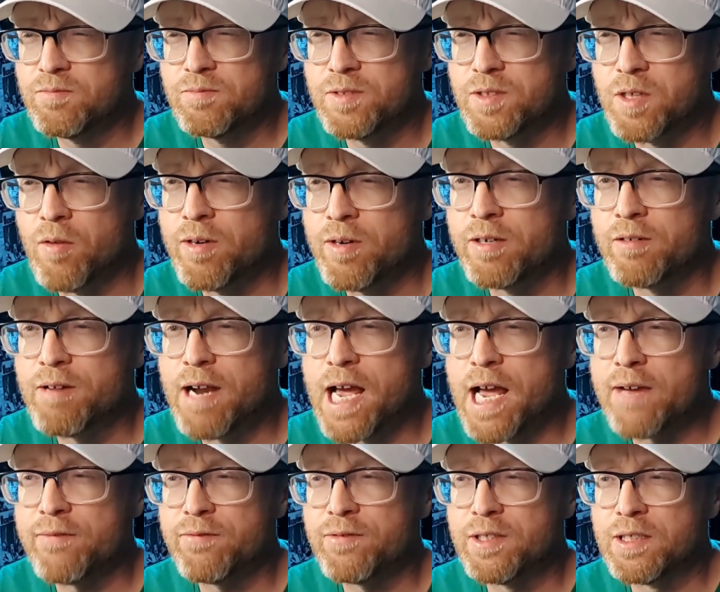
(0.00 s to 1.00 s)
go on a
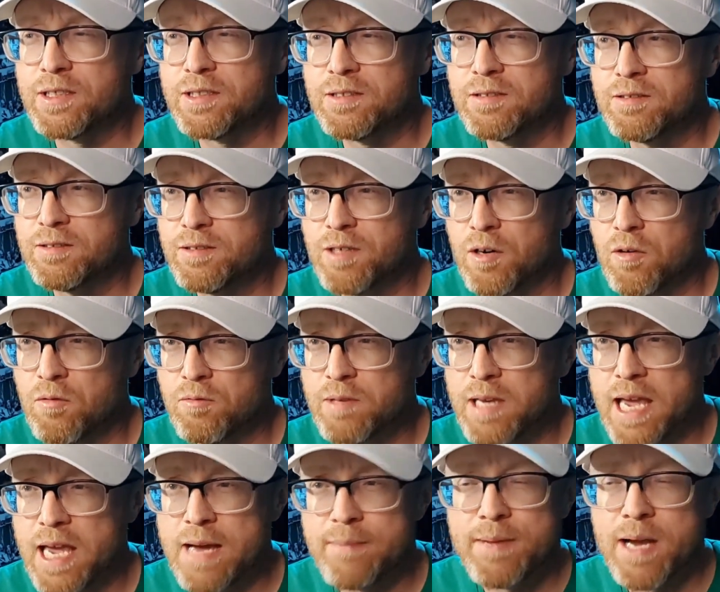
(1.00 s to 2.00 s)
raft and go camp